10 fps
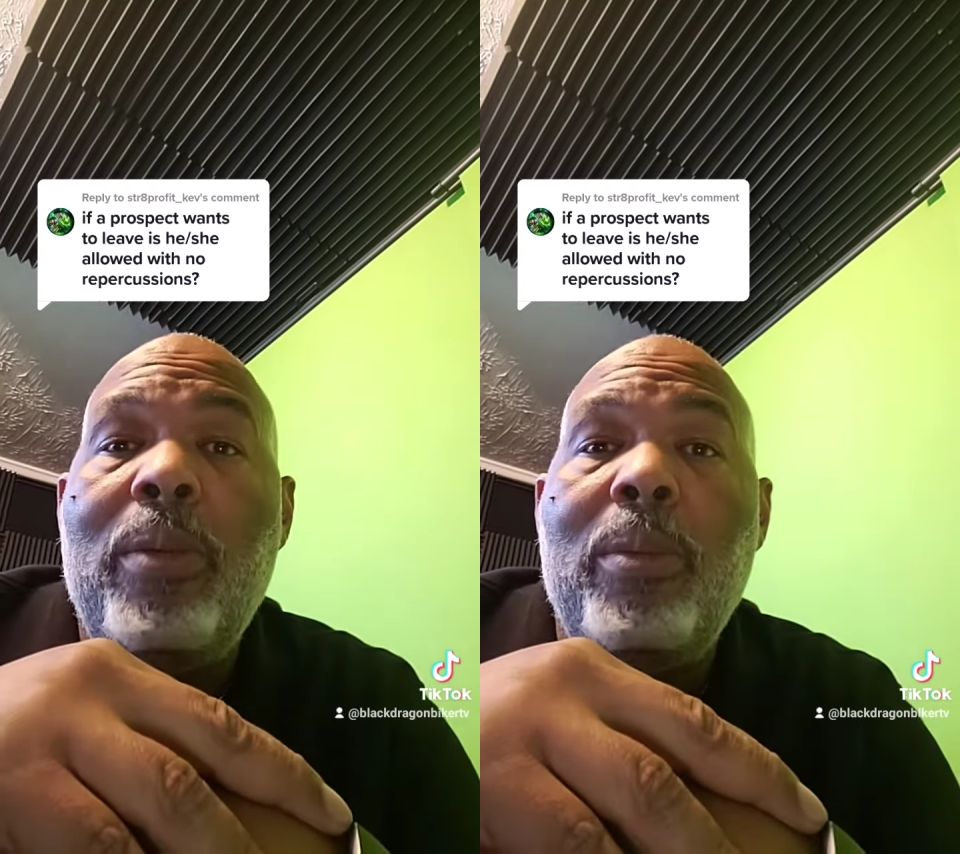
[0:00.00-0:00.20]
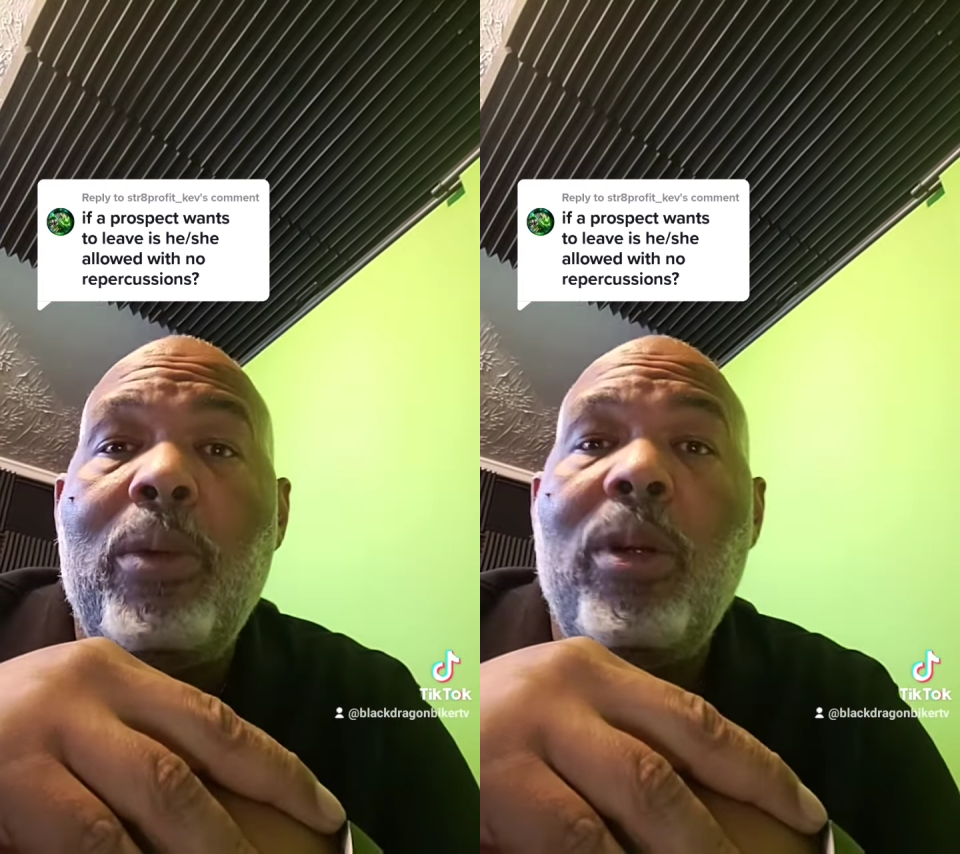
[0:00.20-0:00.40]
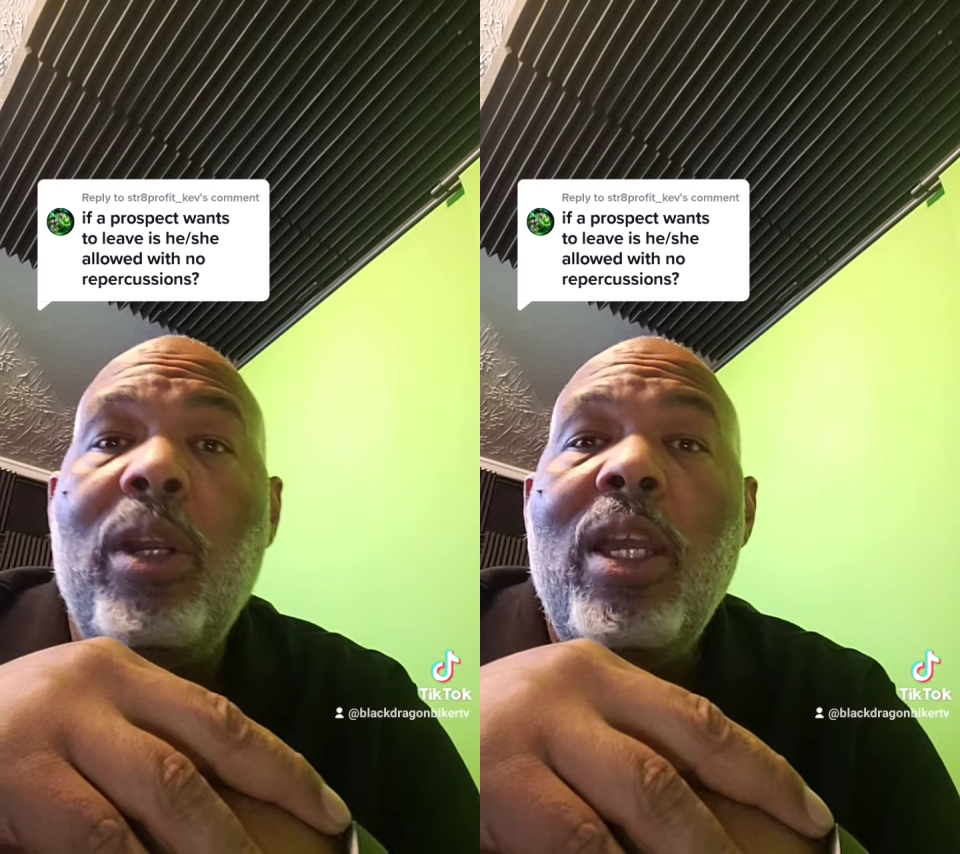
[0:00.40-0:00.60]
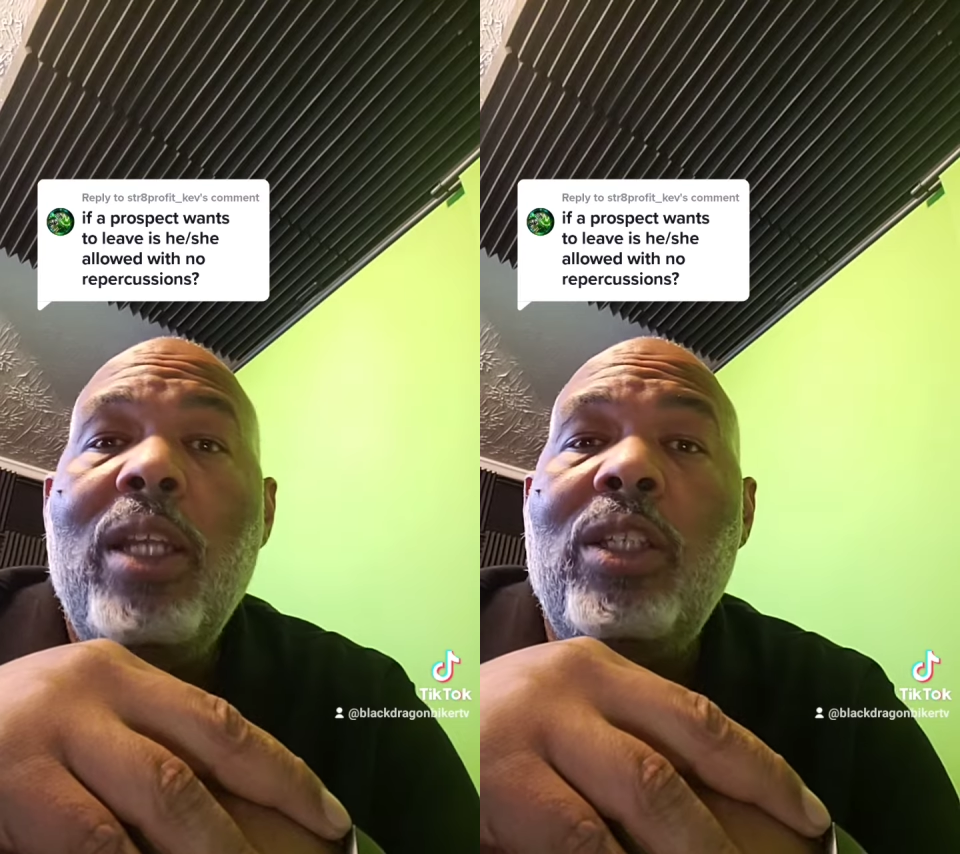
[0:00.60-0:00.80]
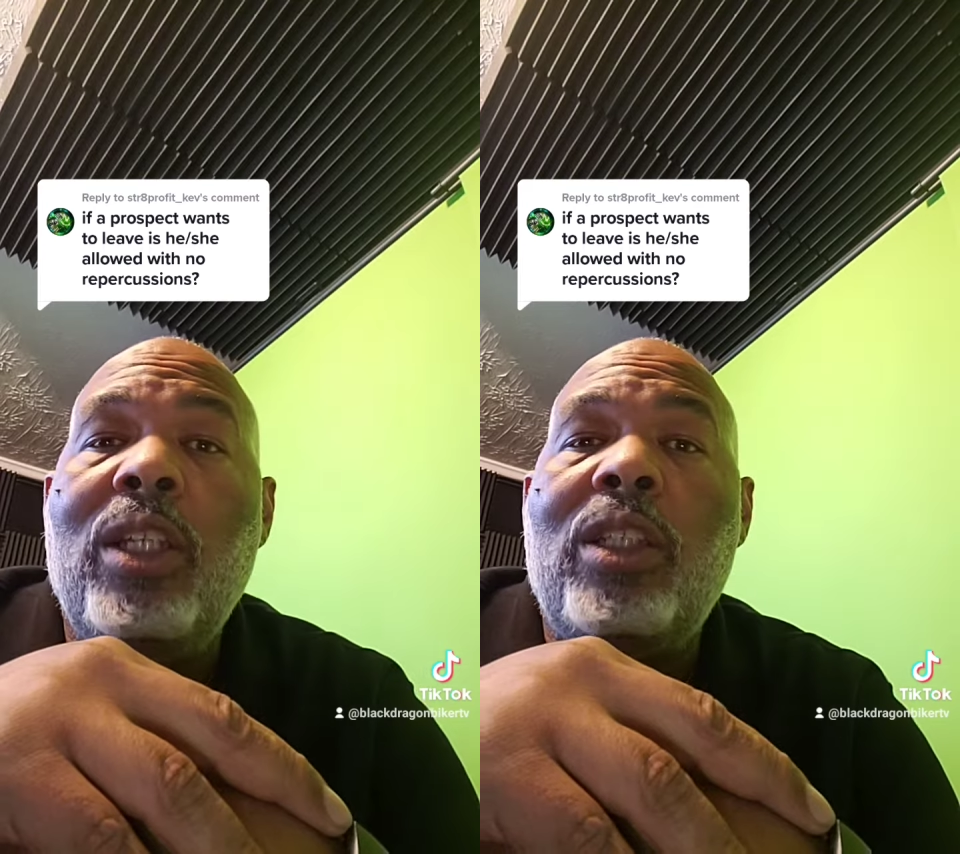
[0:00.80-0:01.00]
member,
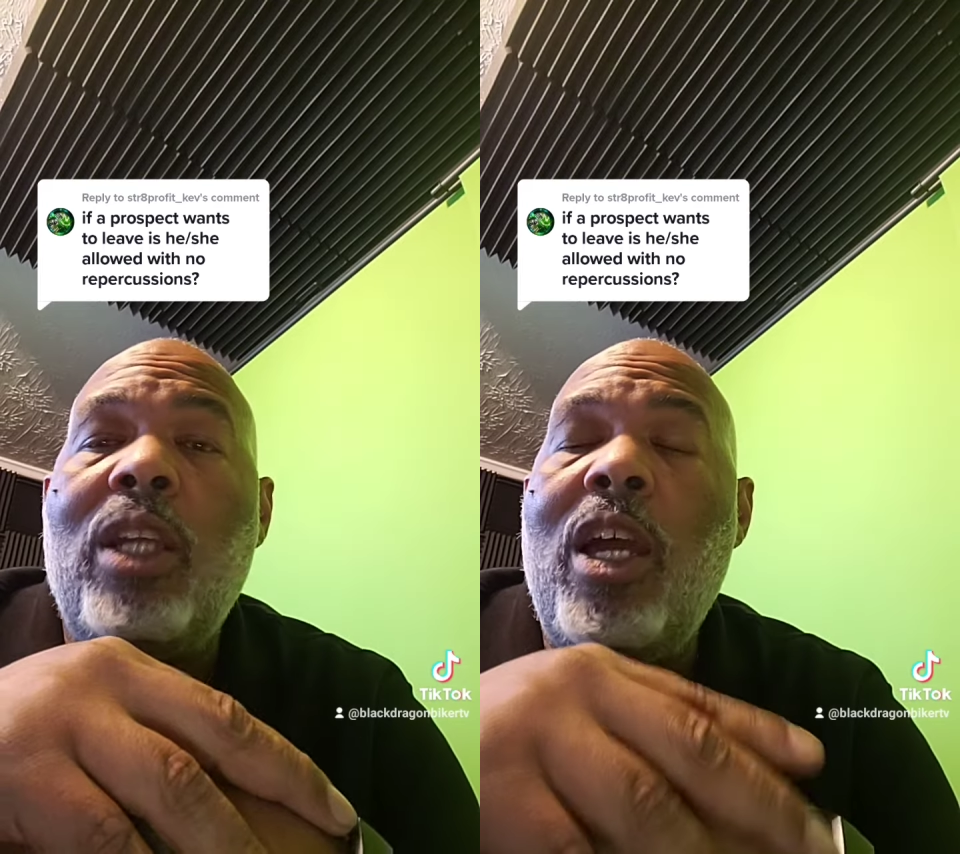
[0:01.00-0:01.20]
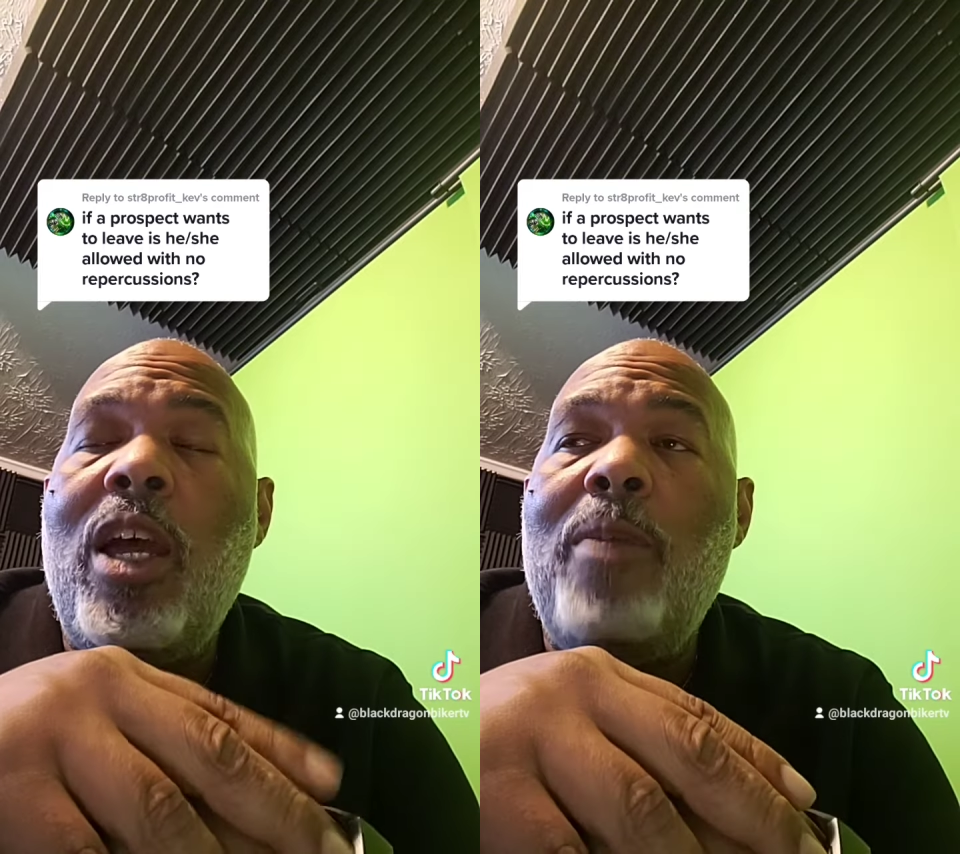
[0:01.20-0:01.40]
just a,